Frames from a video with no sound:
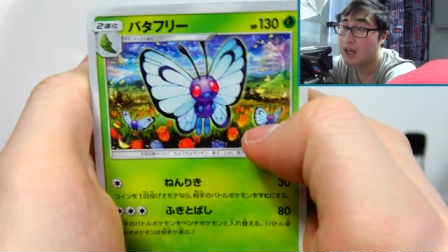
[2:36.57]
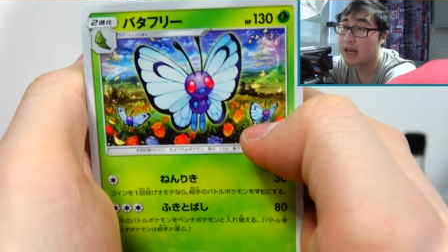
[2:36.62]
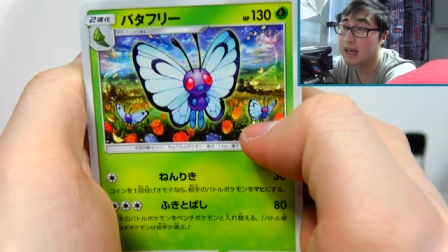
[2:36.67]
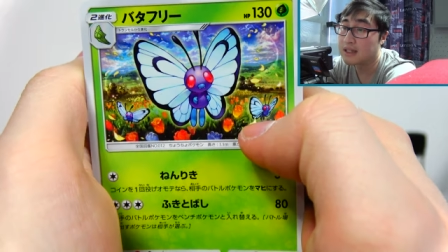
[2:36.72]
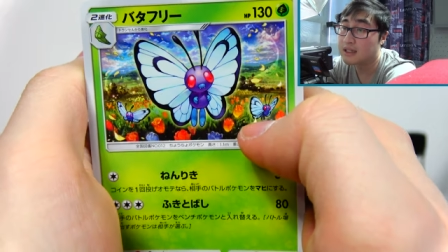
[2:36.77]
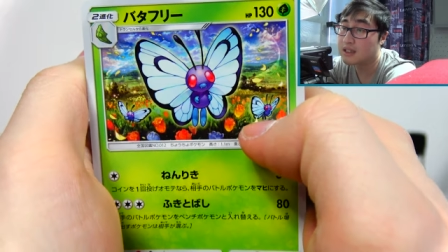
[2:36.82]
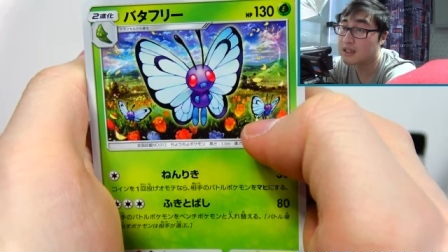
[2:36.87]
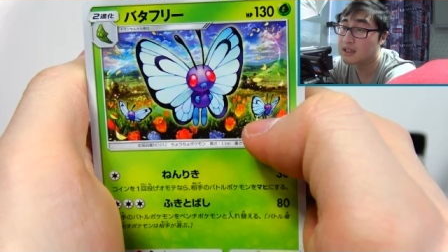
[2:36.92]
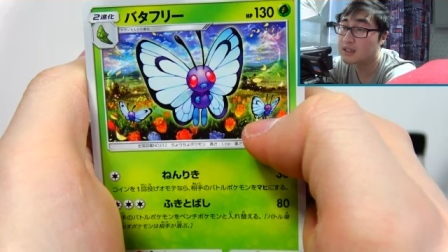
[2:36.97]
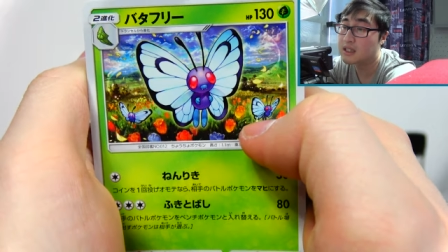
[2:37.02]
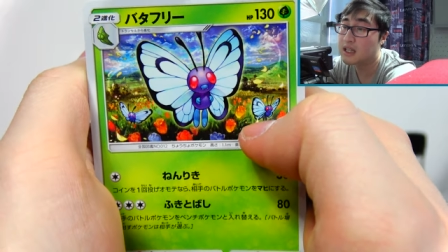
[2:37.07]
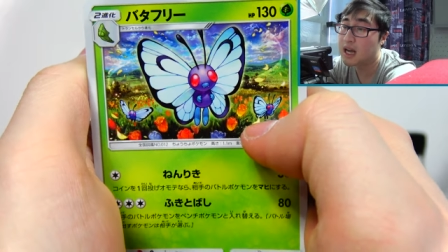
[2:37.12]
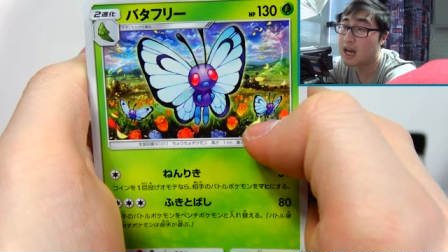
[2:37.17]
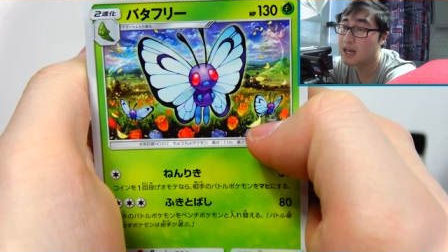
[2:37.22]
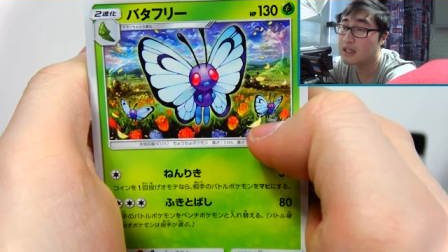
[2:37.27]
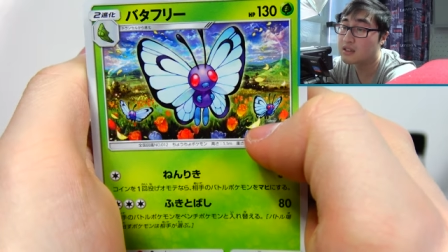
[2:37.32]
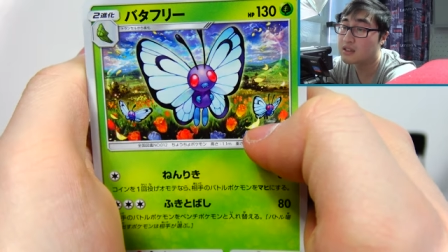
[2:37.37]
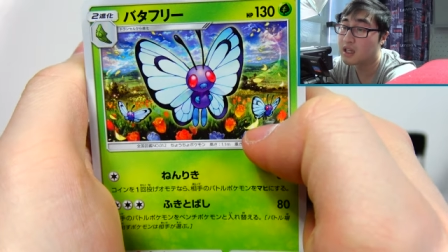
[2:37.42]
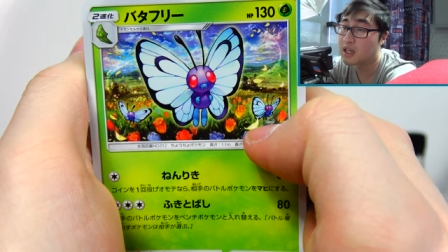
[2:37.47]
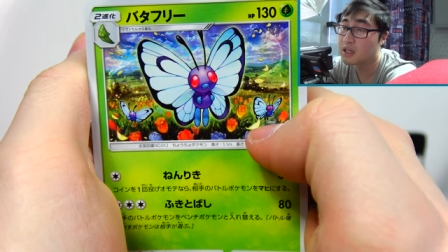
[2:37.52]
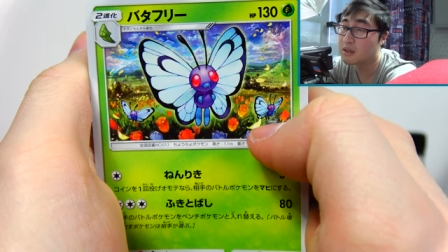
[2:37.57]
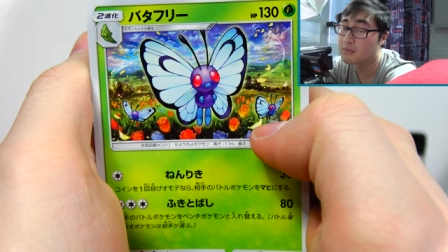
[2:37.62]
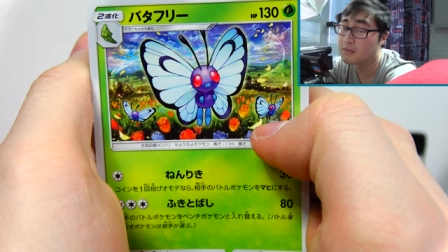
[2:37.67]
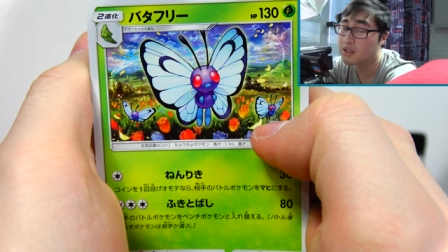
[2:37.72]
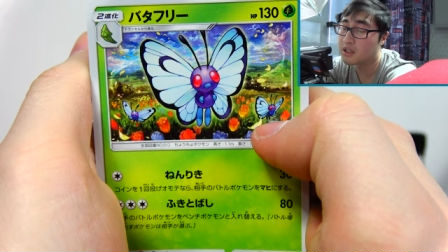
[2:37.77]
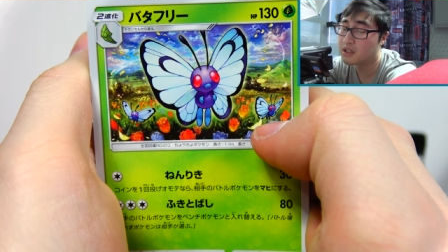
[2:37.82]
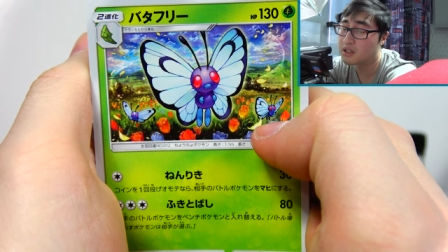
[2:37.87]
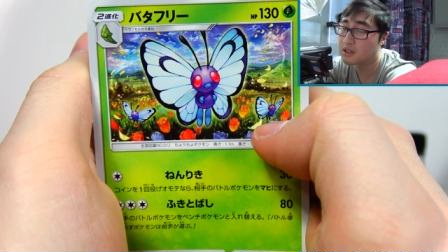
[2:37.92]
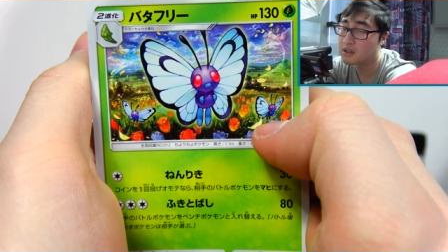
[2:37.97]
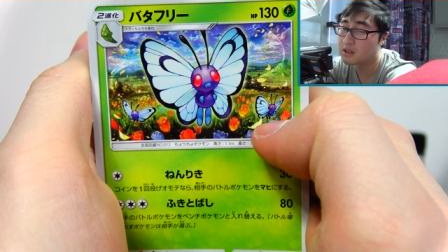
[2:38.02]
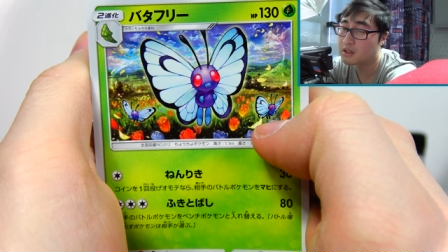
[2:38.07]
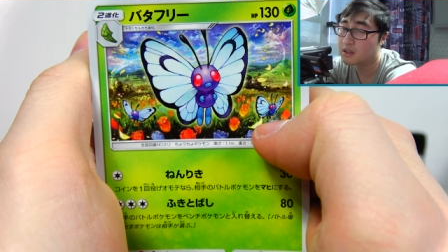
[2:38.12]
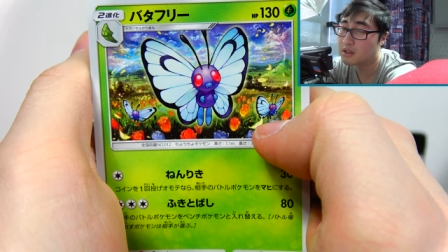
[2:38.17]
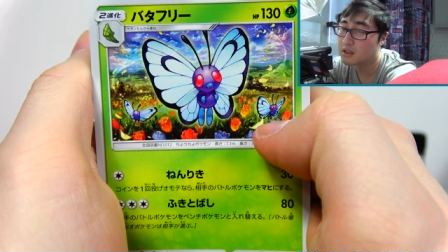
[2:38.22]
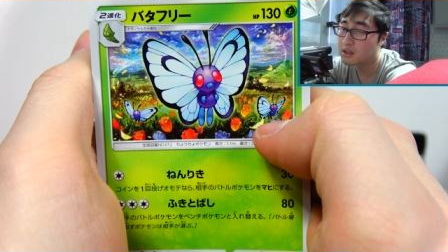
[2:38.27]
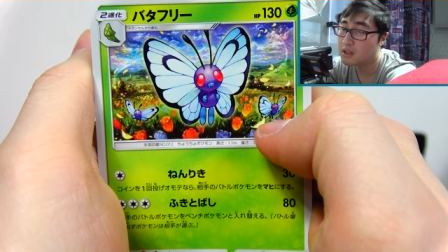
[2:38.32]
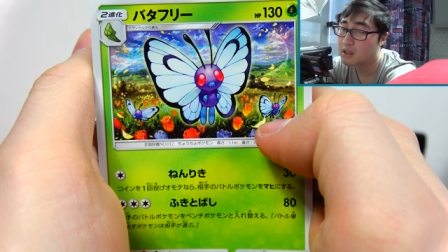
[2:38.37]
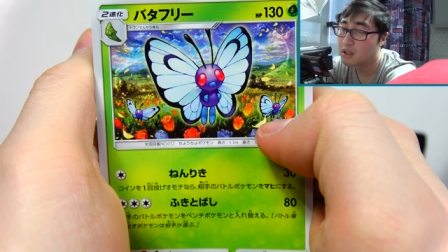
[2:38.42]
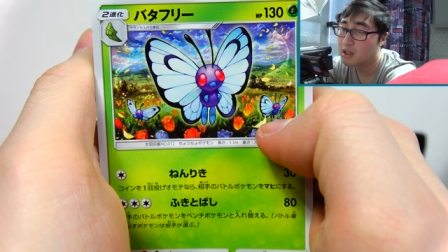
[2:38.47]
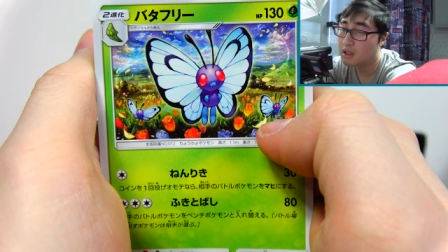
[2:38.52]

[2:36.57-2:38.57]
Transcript: and this guy's name is